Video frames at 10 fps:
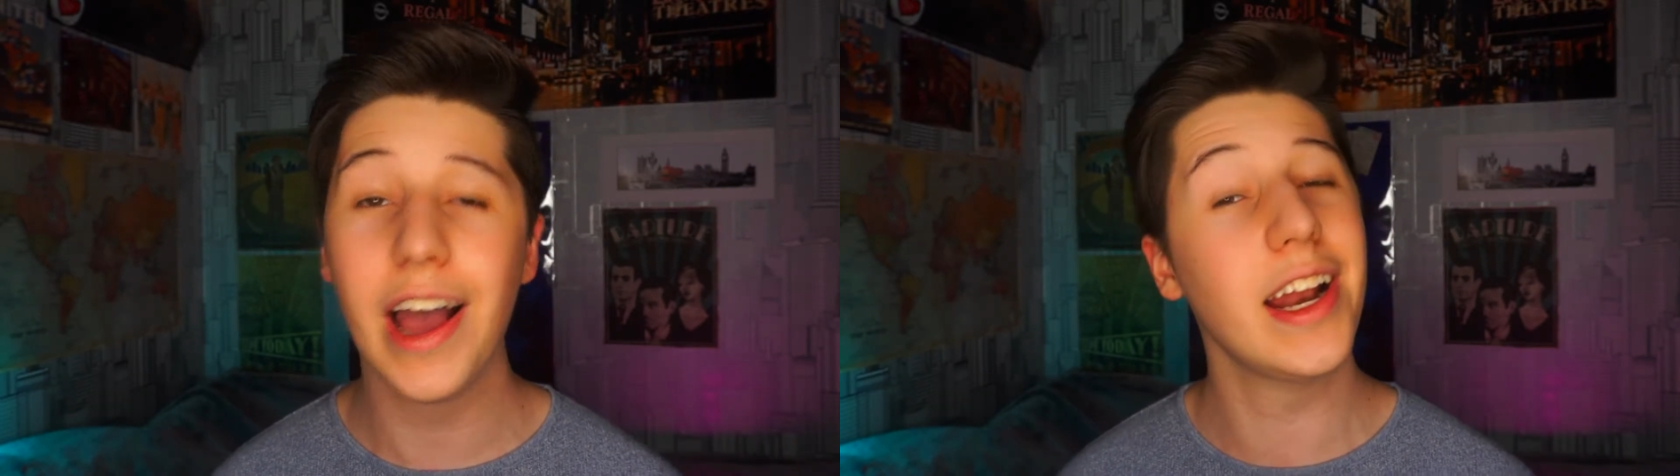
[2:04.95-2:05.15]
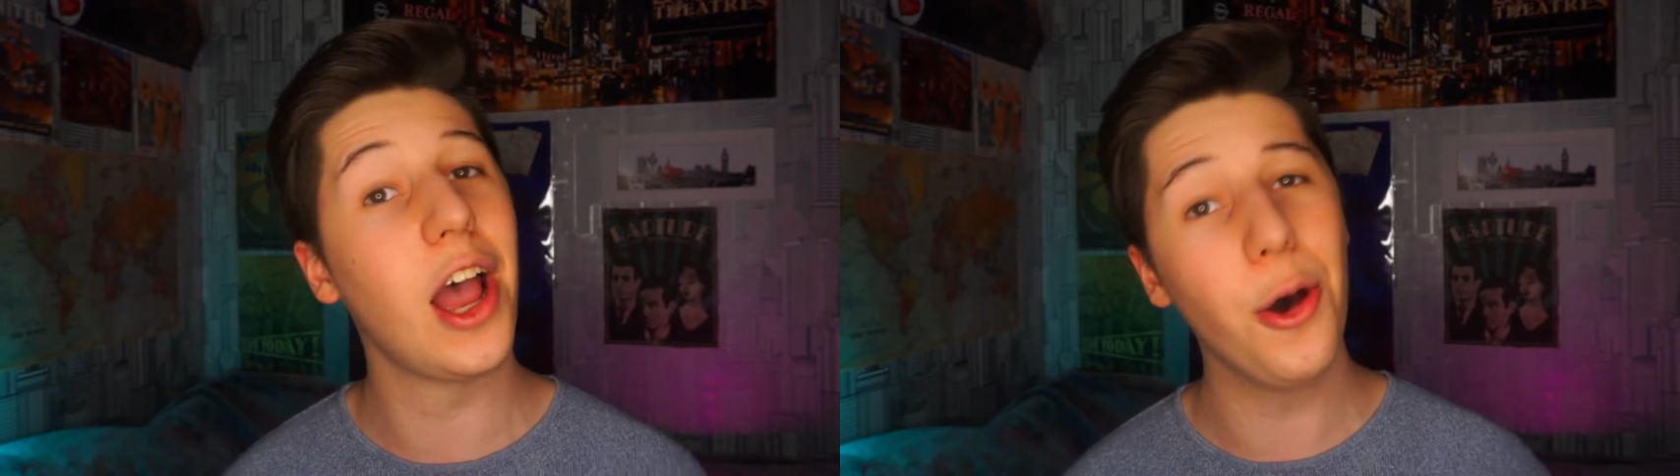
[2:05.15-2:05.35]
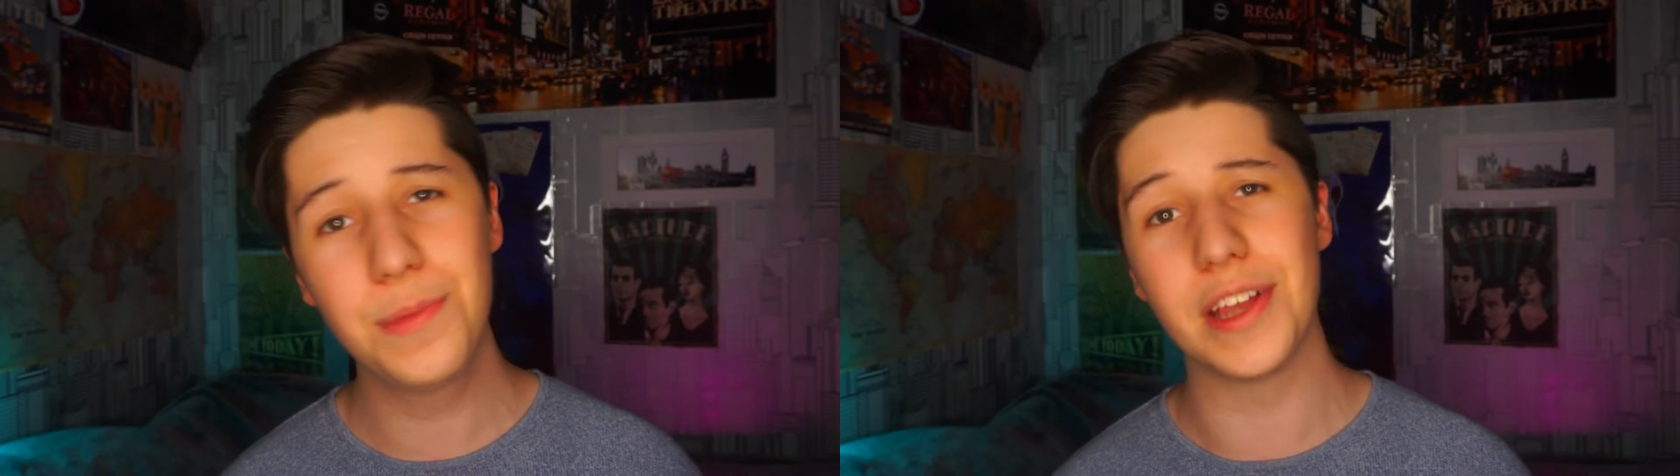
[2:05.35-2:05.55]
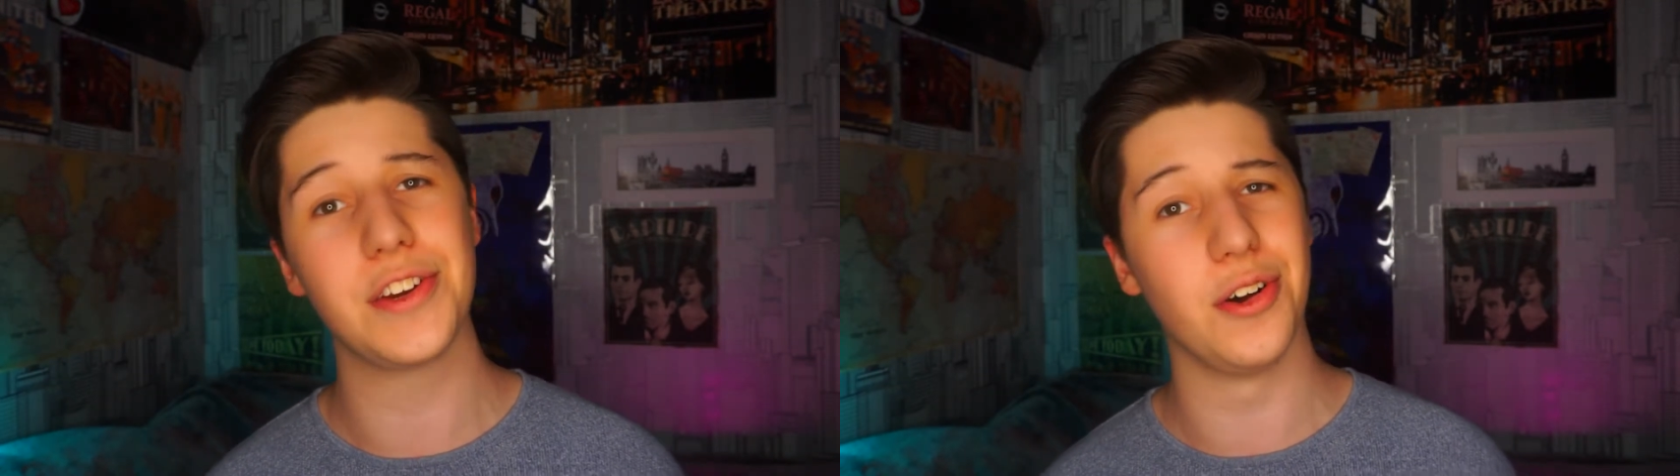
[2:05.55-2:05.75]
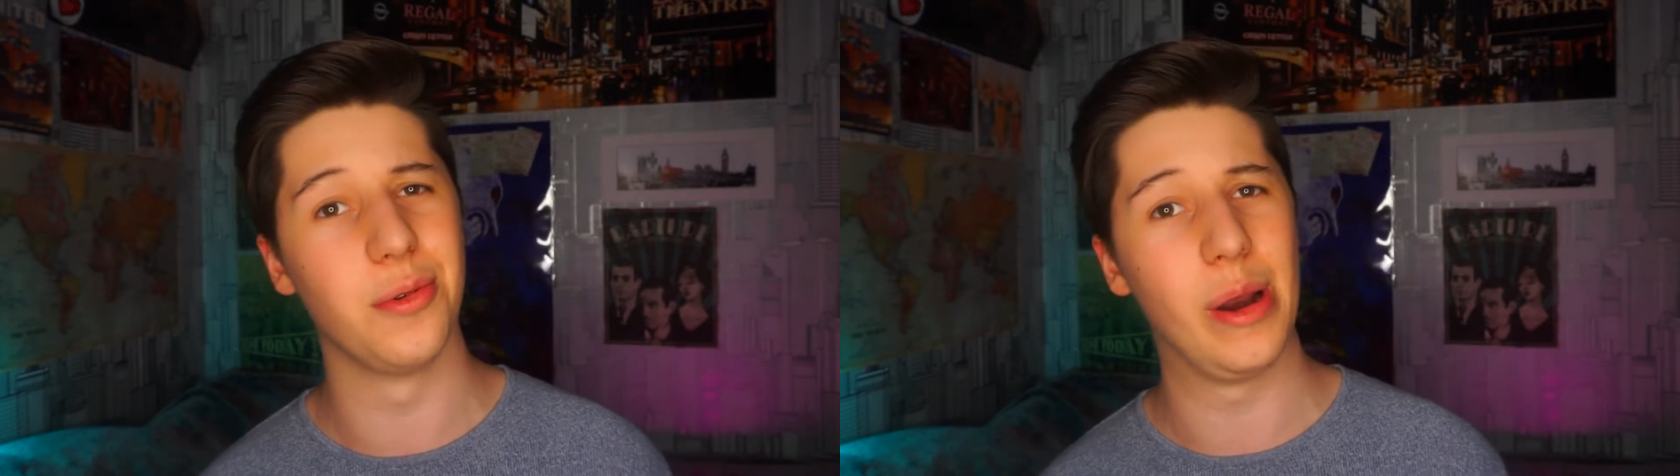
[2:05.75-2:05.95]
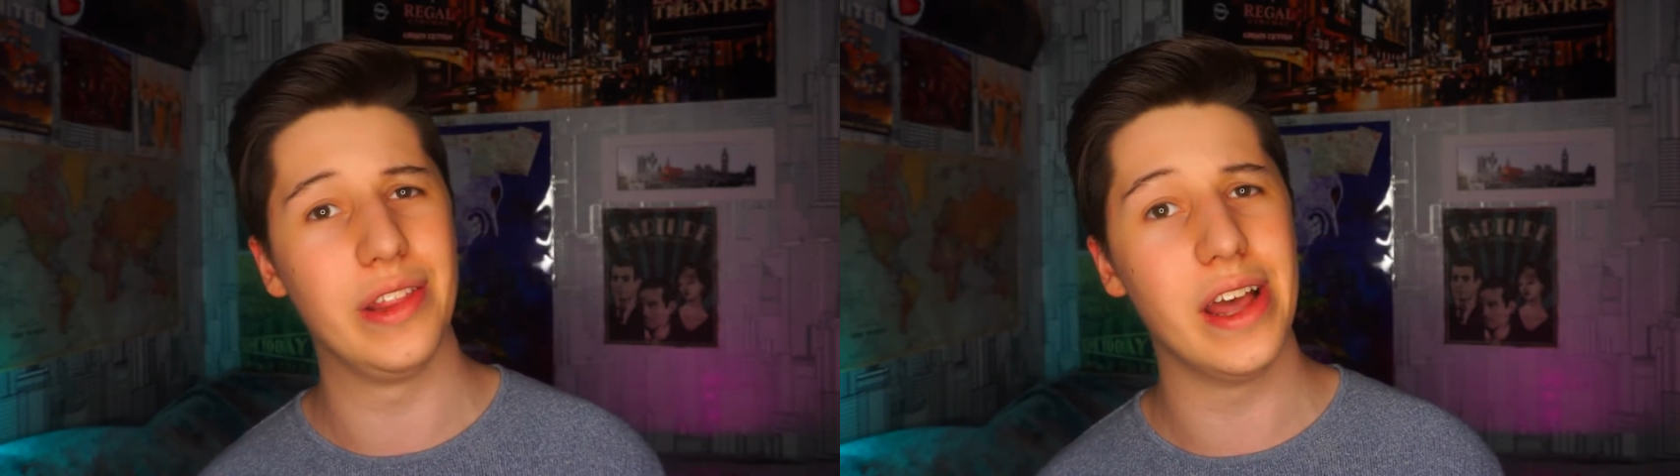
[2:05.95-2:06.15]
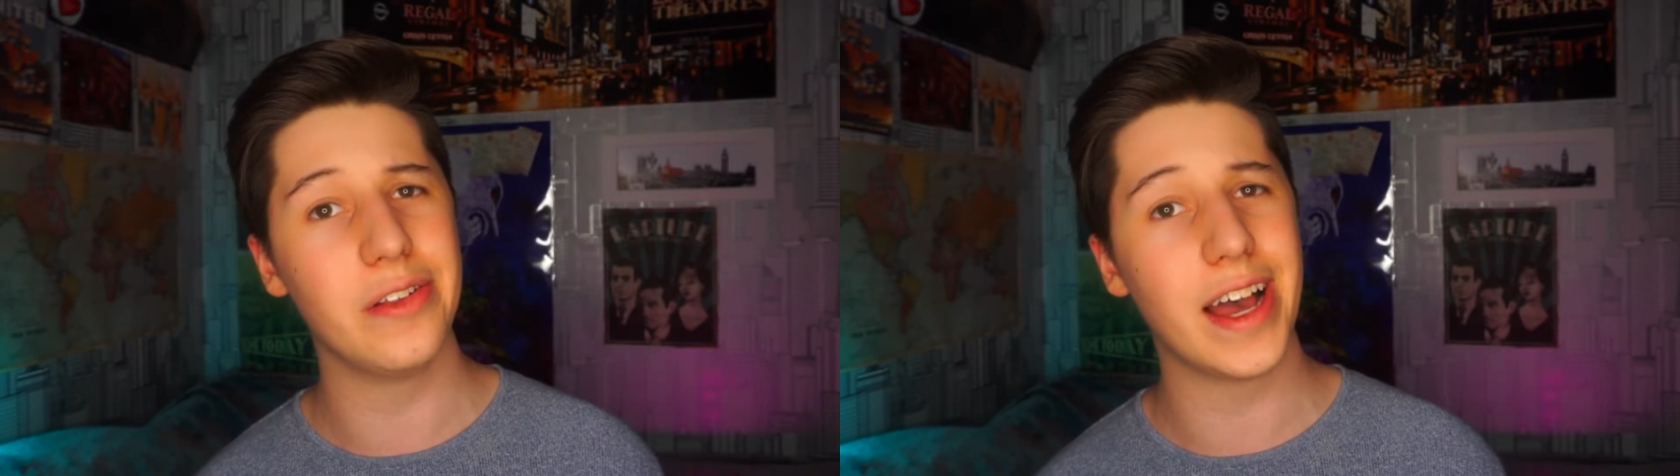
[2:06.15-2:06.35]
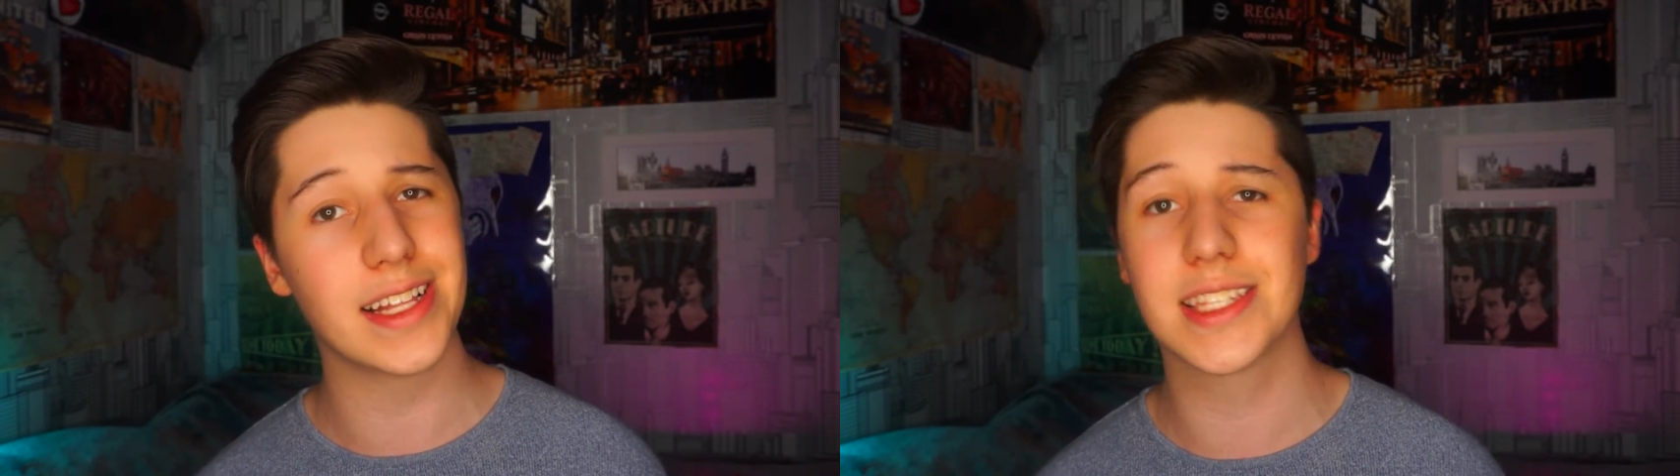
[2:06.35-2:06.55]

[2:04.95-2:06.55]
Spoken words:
and I hope that you already know that.